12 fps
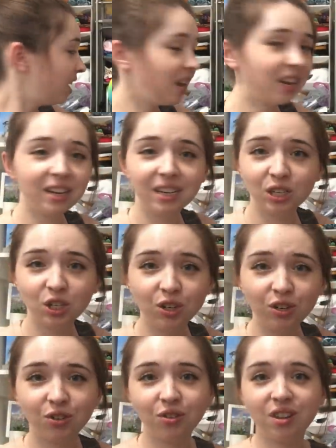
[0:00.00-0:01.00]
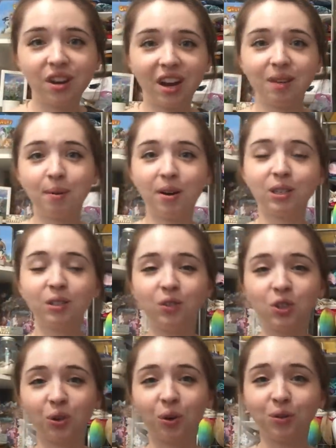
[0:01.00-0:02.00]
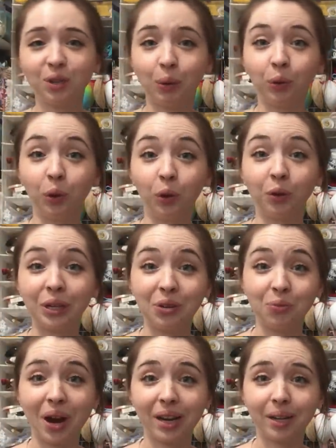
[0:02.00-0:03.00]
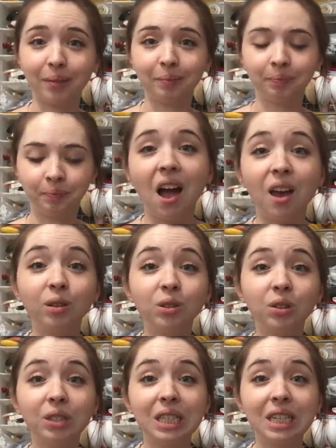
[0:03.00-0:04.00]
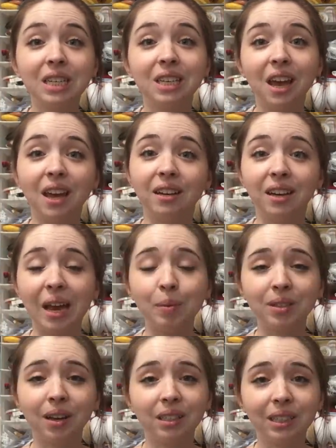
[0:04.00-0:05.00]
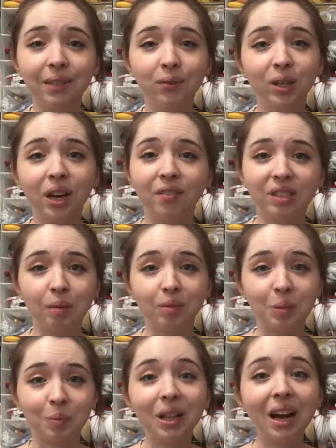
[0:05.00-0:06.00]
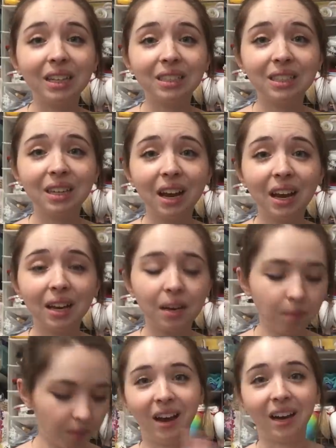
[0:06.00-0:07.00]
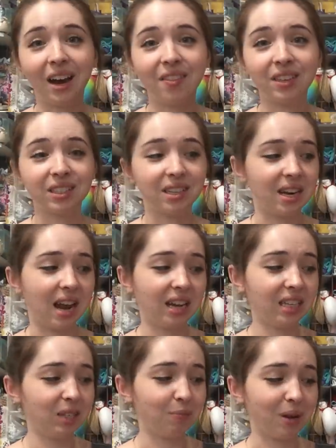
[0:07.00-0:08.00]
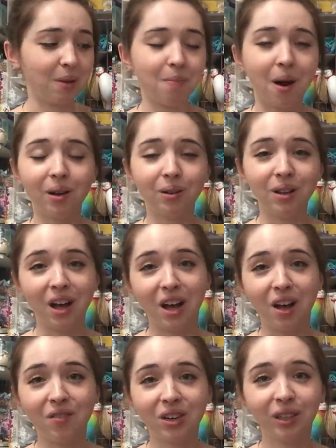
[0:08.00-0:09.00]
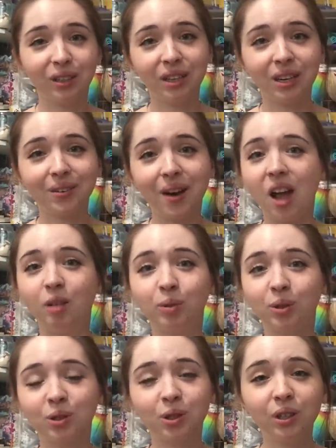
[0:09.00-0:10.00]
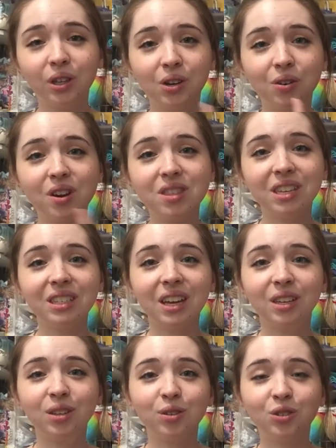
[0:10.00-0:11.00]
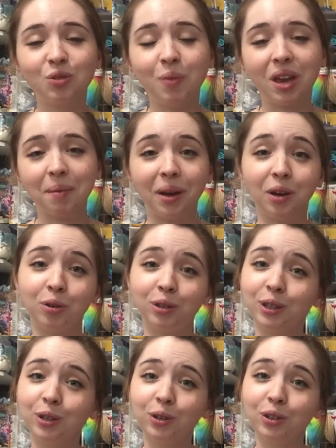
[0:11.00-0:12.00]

in addition to the nine pairs of churros that were already ready. I also did get an Amazon delivery of some supplies today. I got this nice big bottle of clear Elmer's glue. This I use to make my own glitter